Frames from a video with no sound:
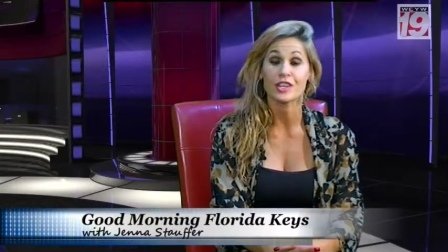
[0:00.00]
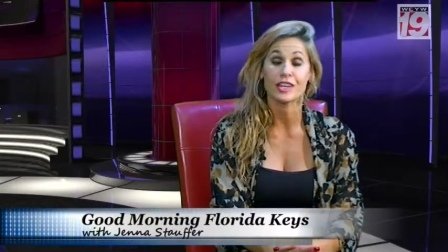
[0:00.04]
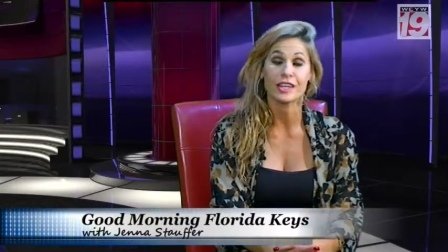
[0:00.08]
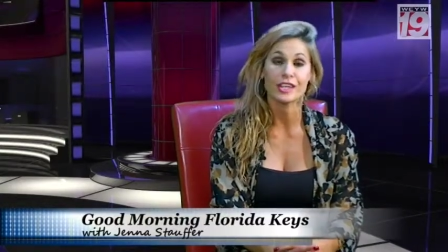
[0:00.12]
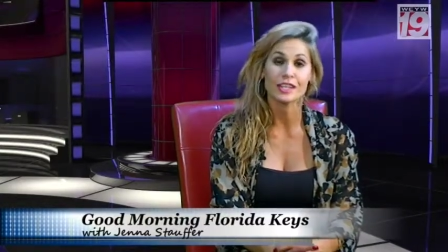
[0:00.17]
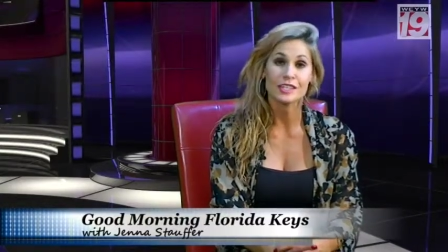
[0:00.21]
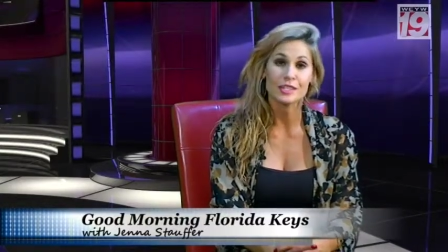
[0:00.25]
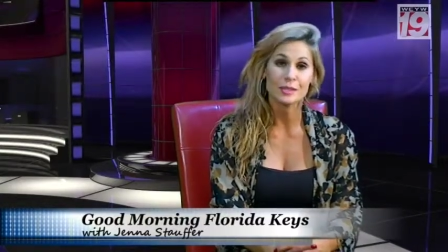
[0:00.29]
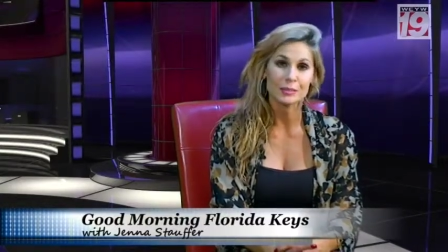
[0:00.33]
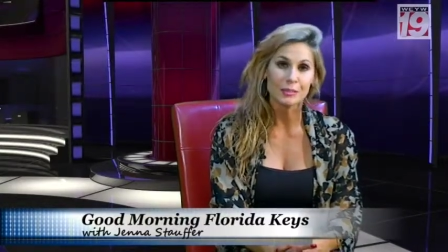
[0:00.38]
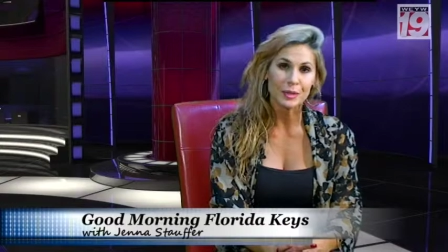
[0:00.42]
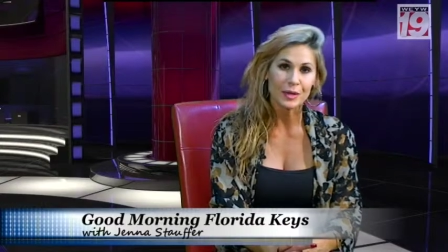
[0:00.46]

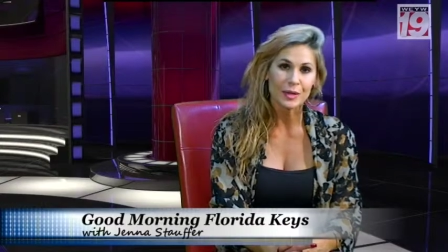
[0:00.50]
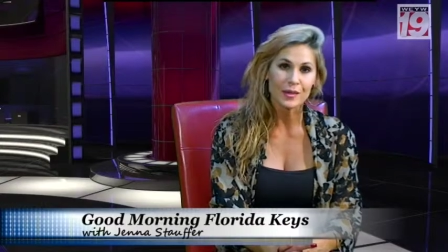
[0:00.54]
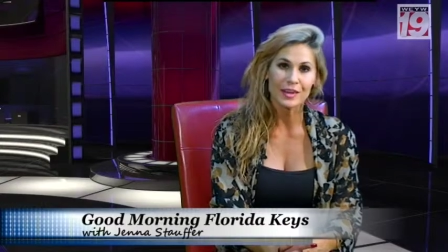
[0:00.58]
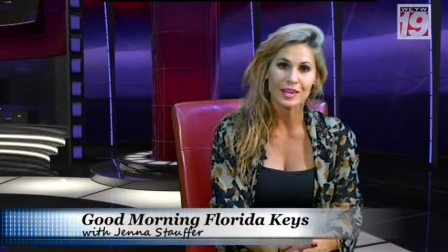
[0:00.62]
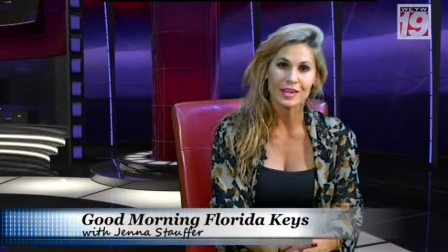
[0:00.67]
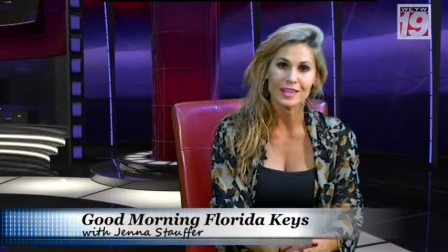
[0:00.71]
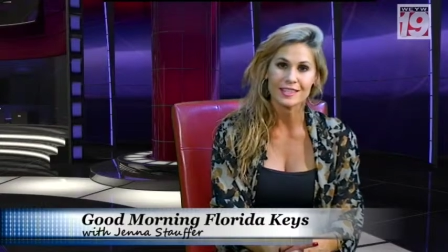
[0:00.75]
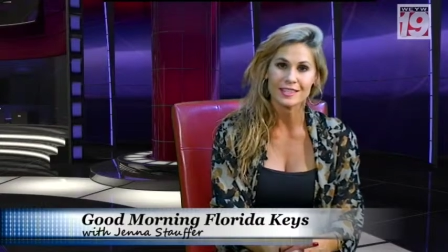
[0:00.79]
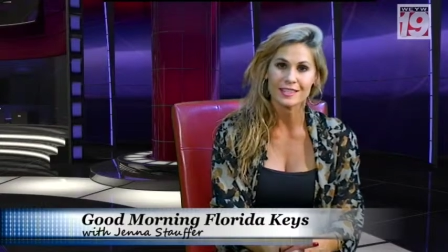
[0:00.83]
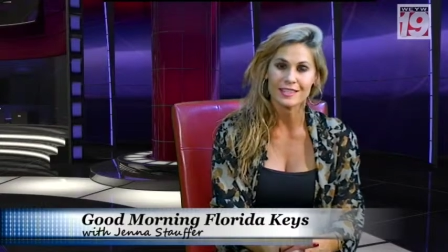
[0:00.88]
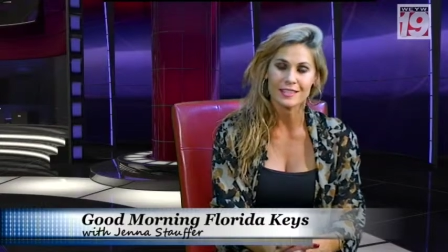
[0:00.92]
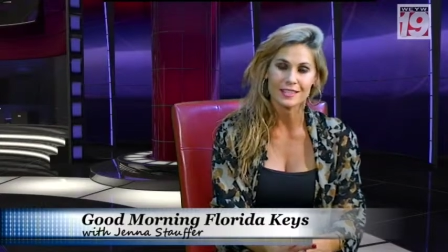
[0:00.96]

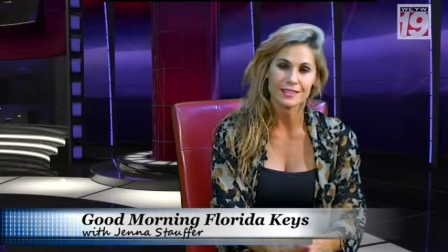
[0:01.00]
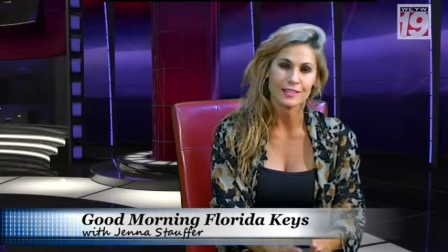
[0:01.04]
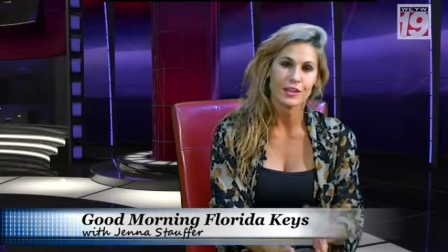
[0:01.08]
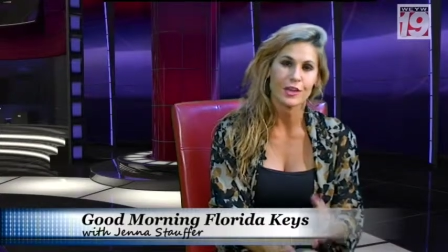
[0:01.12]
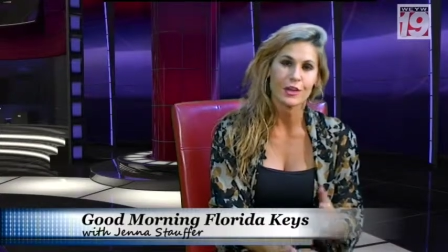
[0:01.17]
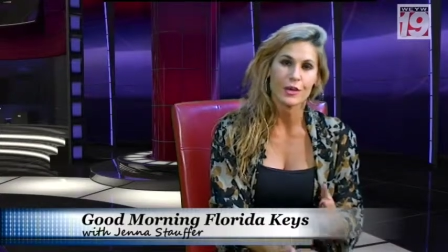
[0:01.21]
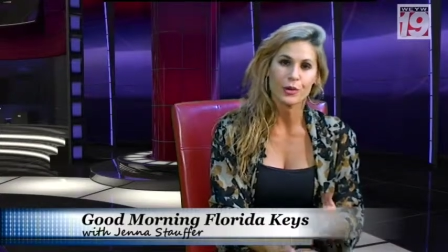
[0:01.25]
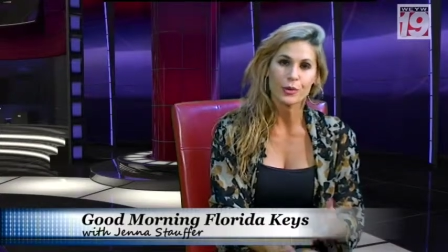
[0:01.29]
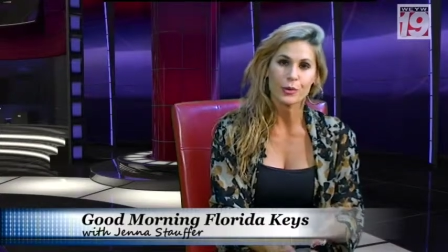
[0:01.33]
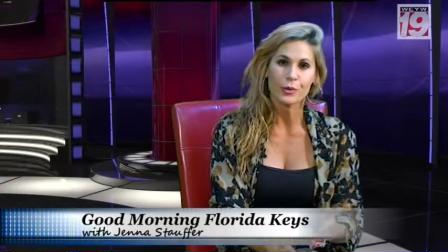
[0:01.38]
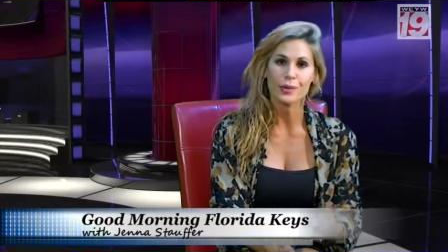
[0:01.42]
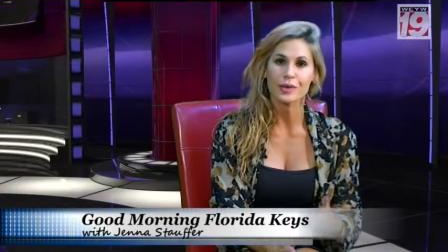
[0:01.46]
experiences
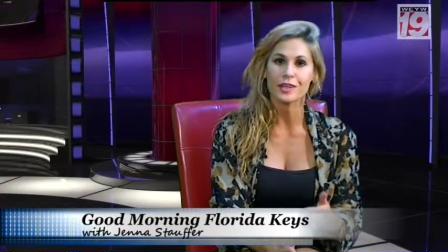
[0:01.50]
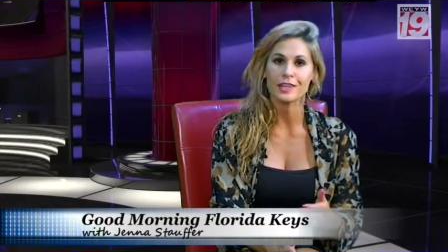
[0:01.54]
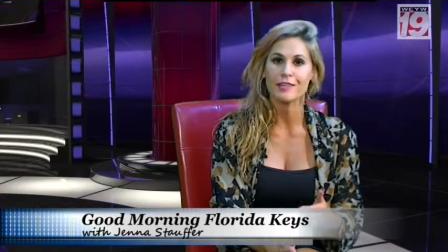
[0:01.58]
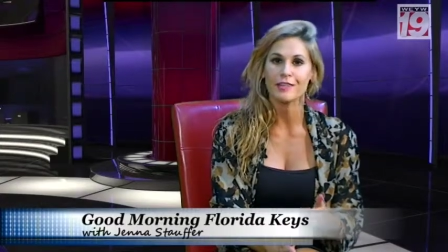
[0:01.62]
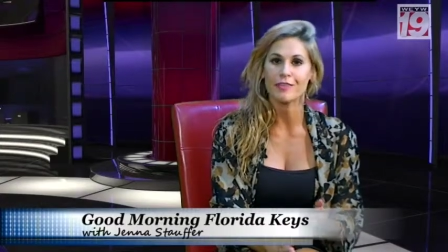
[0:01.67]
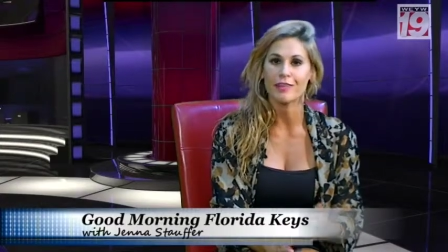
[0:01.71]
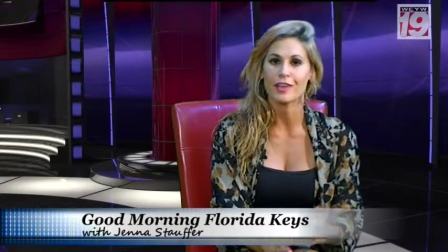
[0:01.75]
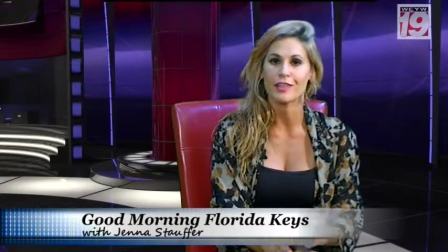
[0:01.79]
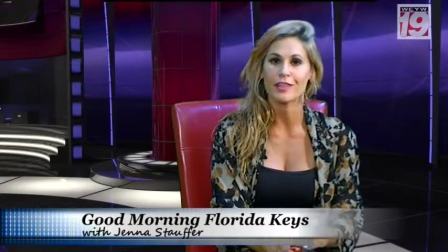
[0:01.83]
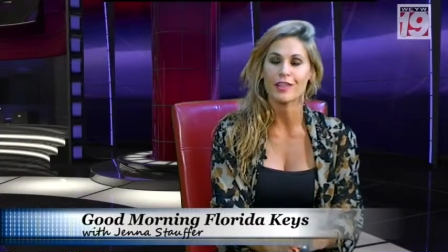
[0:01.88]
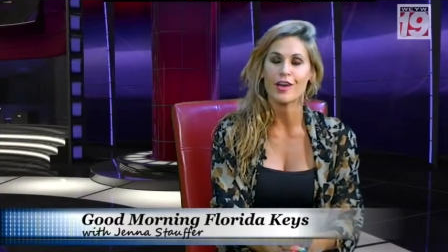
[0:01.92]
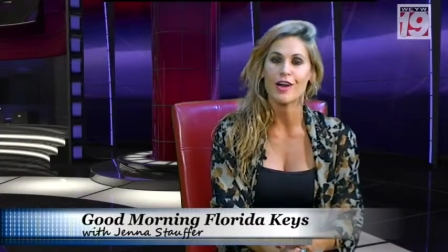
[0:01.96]
grief
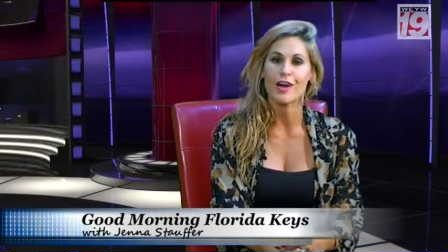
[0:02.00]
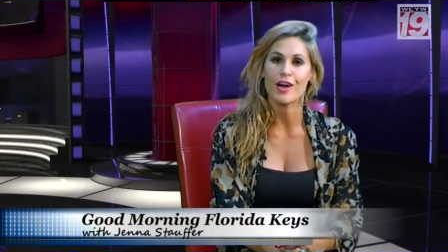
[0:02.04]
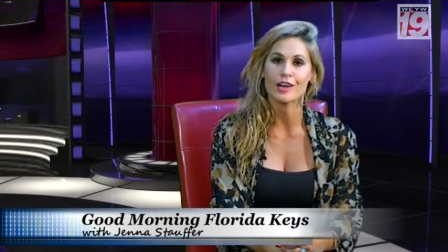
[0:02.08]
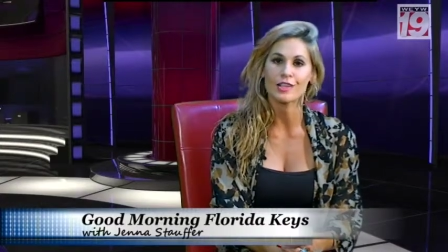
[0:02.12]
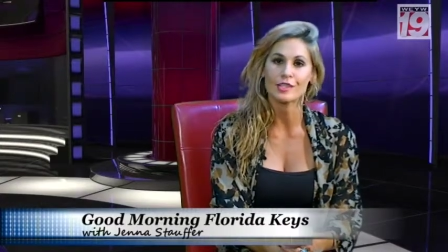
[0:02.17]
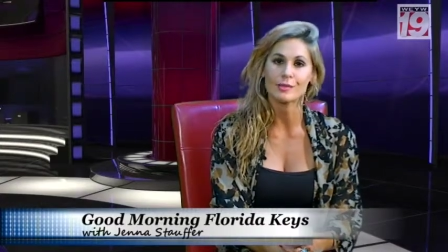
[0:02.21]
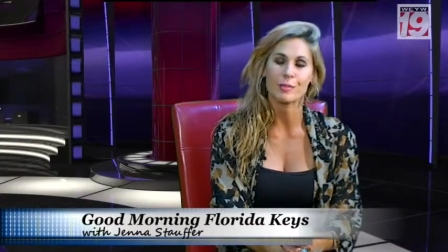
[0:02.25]
and loss,